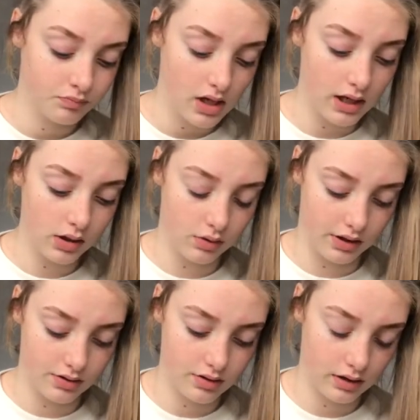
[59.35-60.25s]

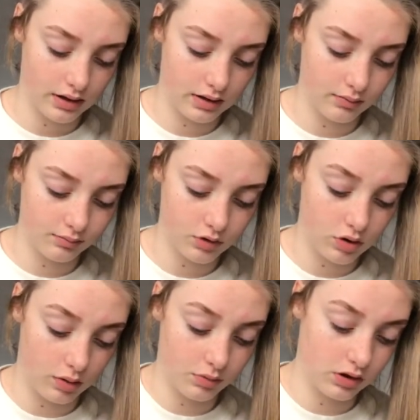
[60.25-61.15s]
Anyways, so
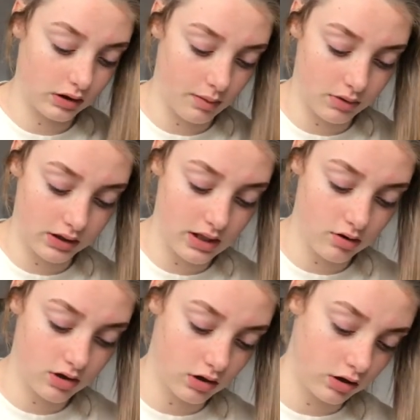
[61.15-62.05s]
I'm gonna get my
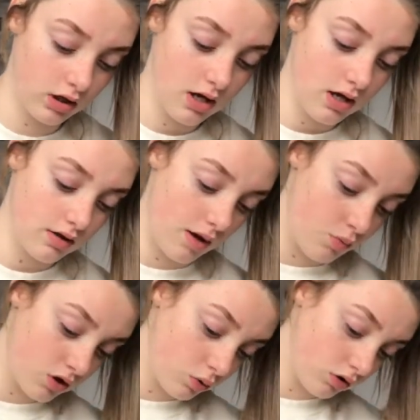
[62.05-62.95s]
nails done. Then we're
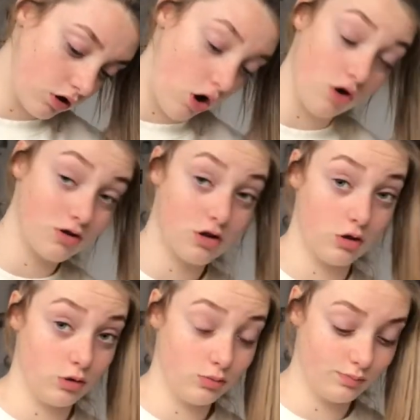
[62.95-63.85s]
going to Costco.